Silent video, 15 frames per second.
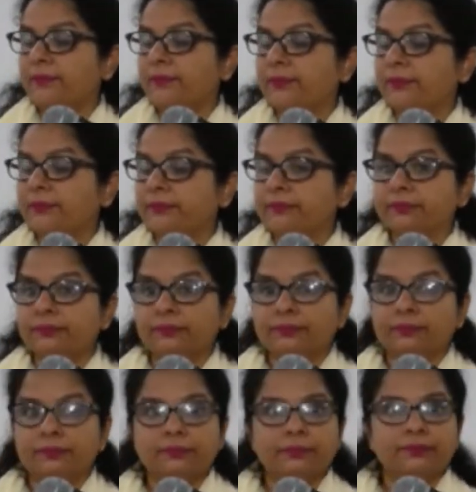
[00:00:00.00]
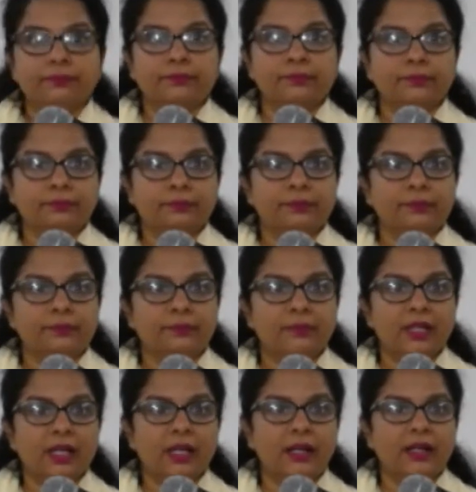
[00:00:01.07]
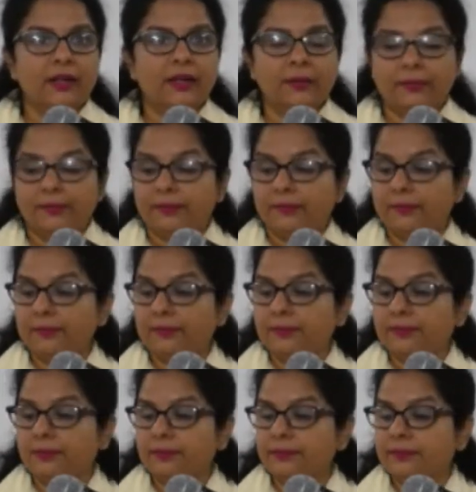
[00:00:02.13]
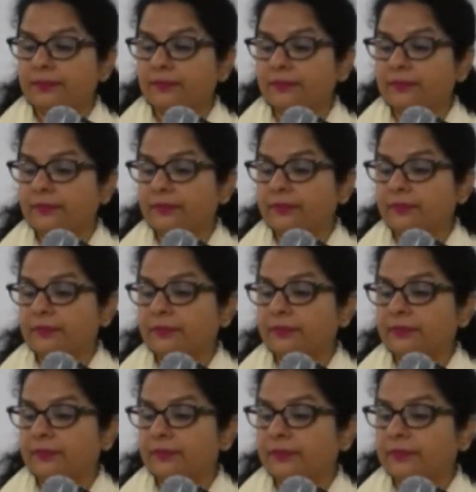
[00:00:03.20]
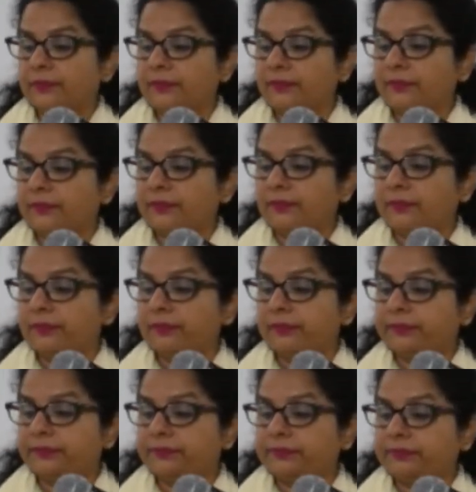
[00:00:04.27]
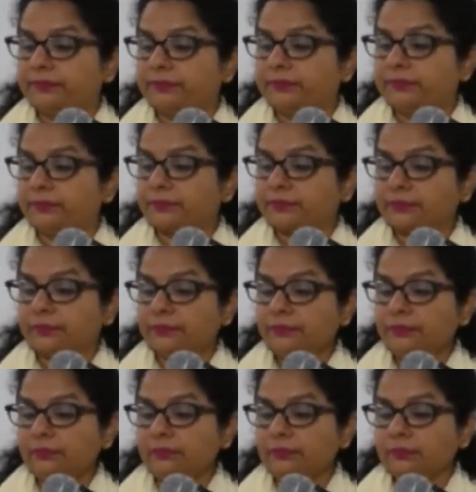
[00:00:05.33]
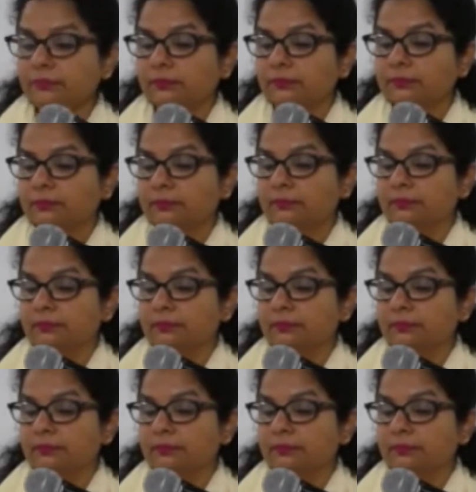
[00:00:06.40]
Nobody speaks.